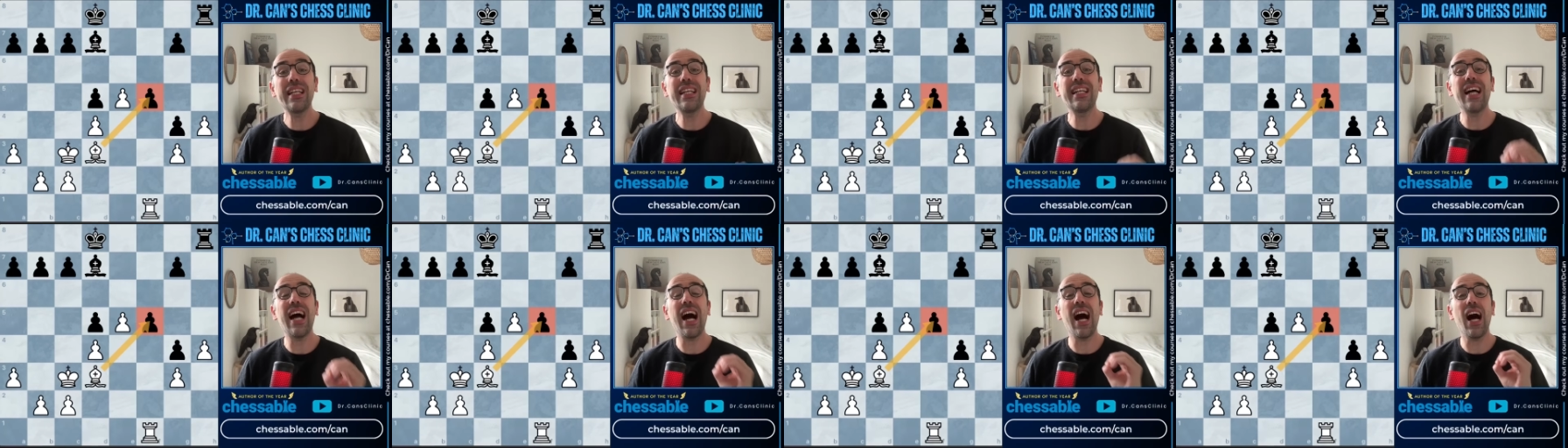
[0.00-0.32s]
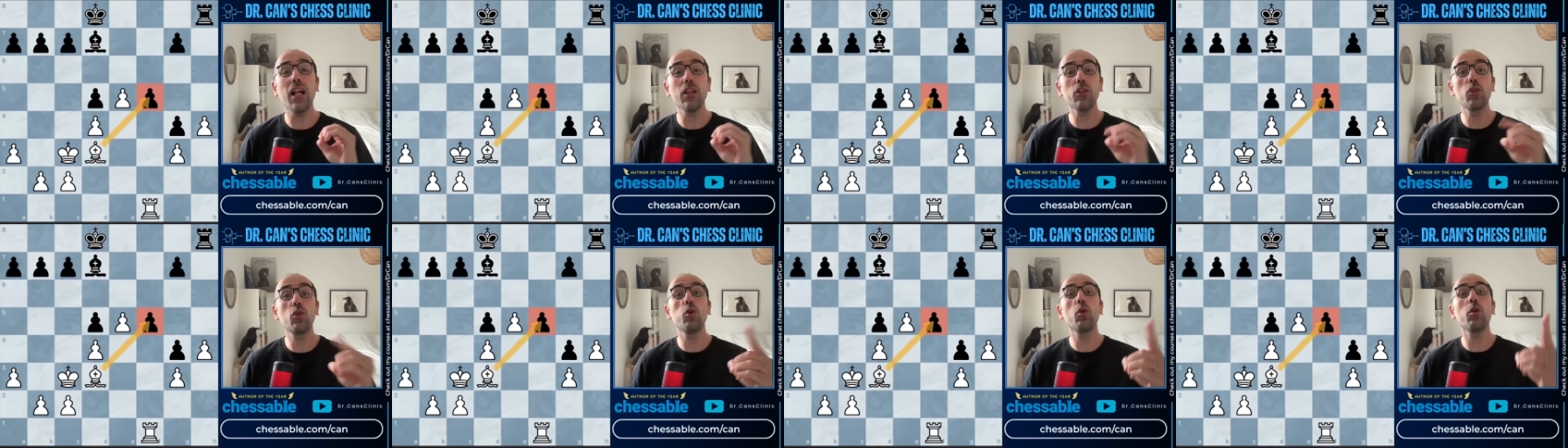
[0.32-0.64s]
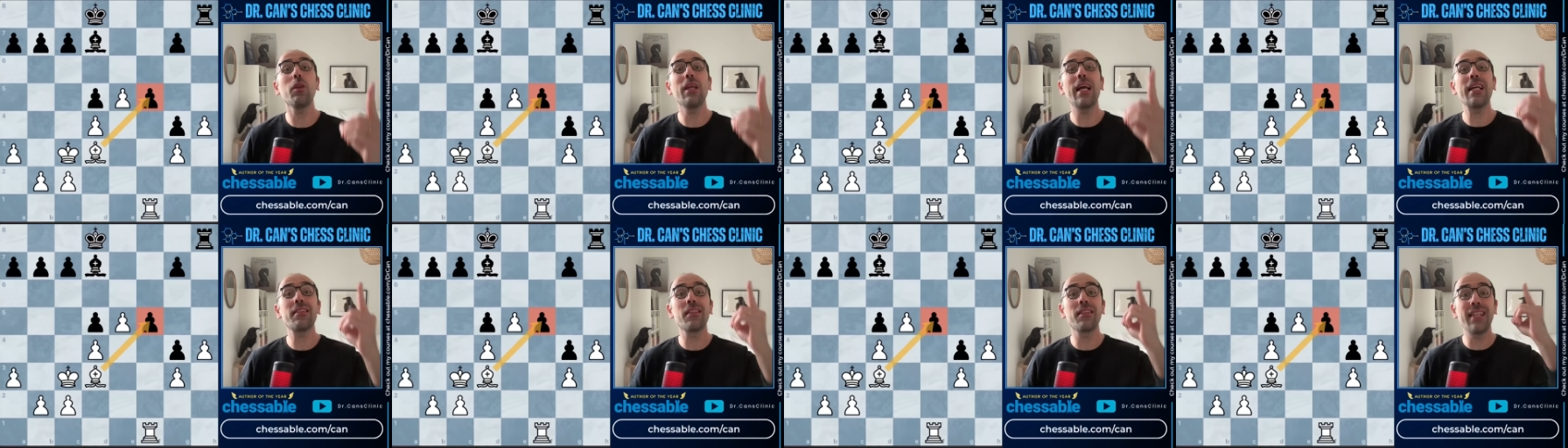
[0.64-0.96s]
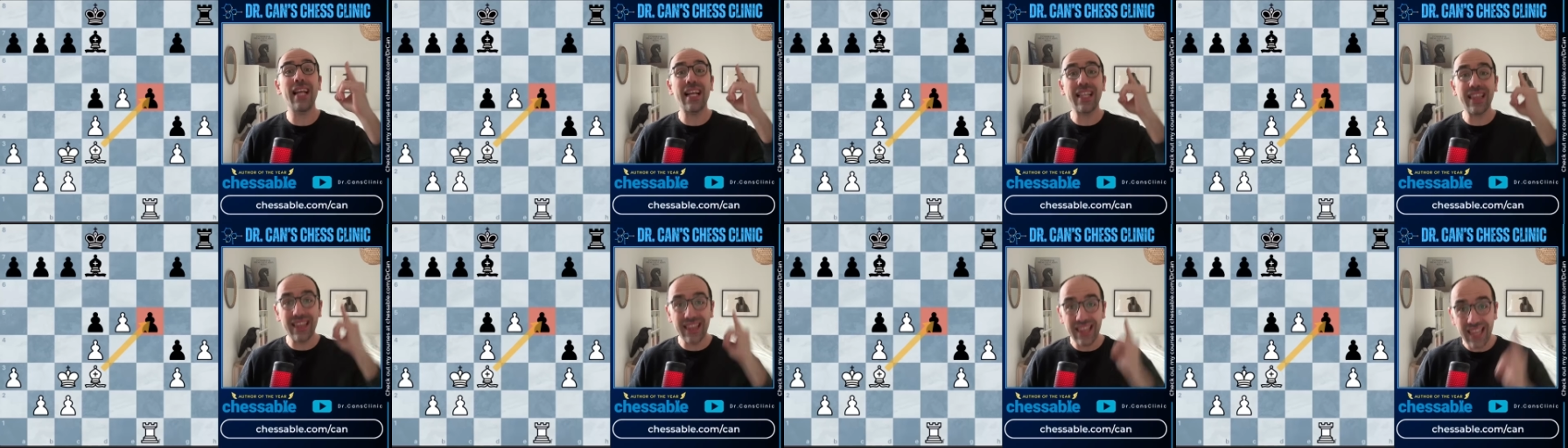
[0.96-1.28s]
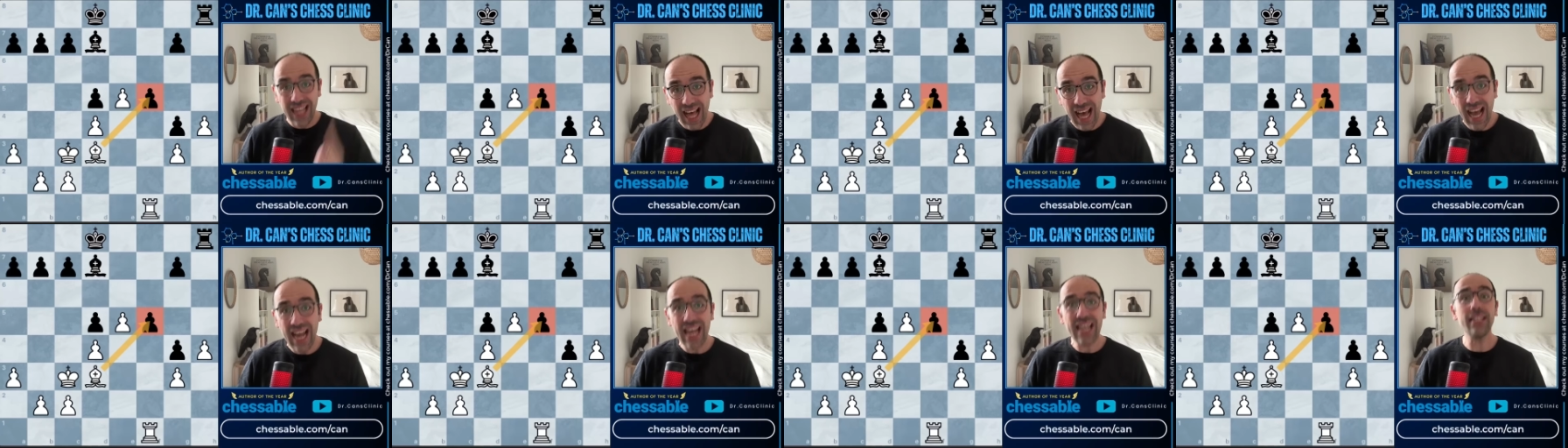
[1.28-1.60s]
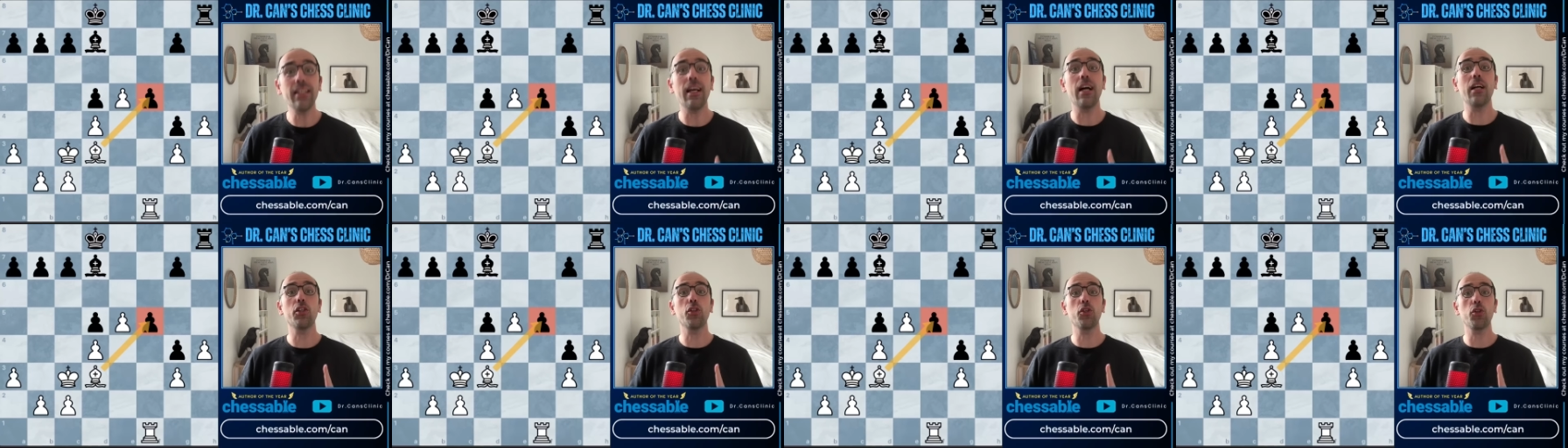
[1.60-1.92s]
calculated that
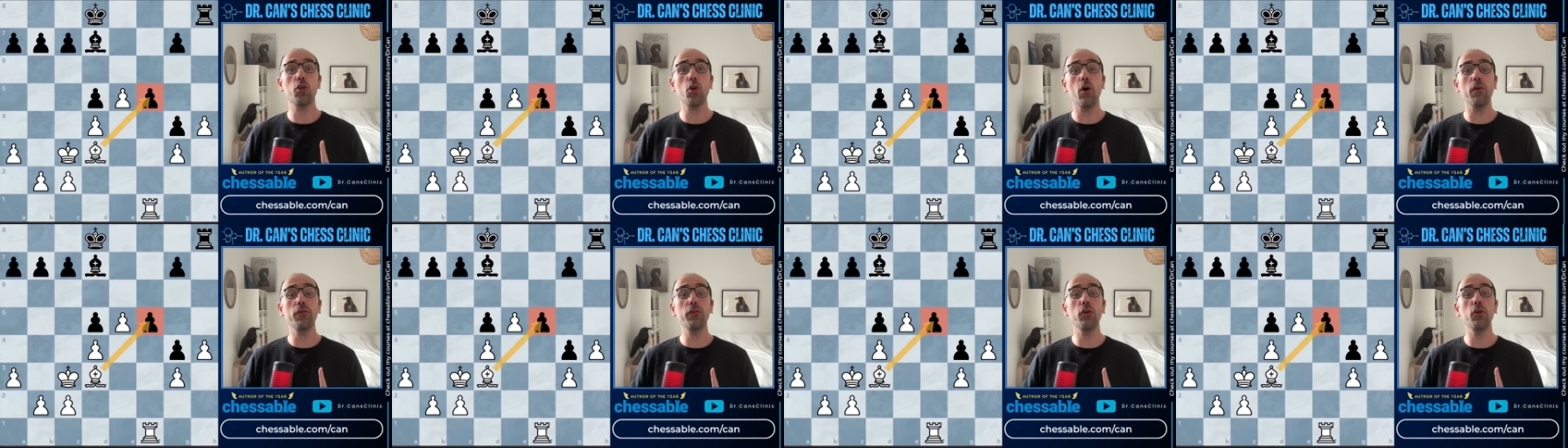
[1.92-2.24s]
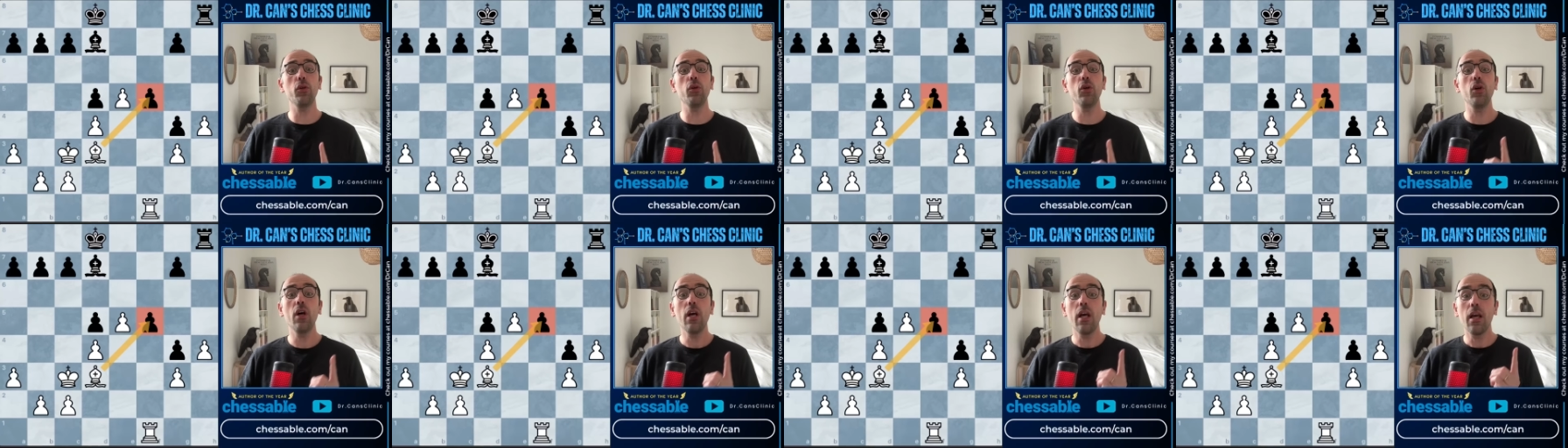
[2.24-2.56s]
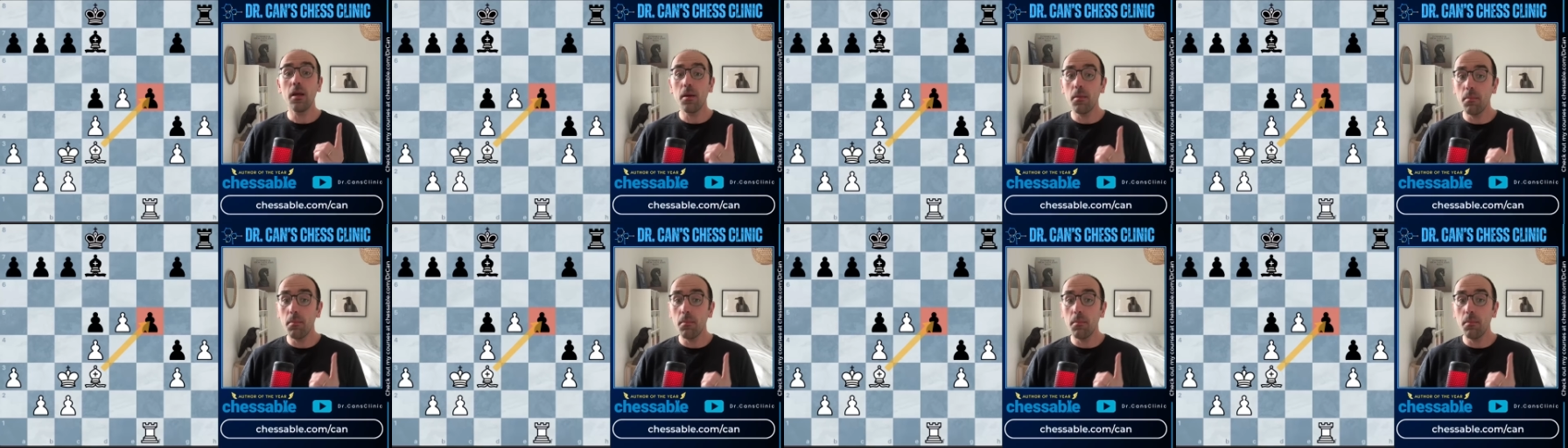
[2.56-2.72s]
line I showed you,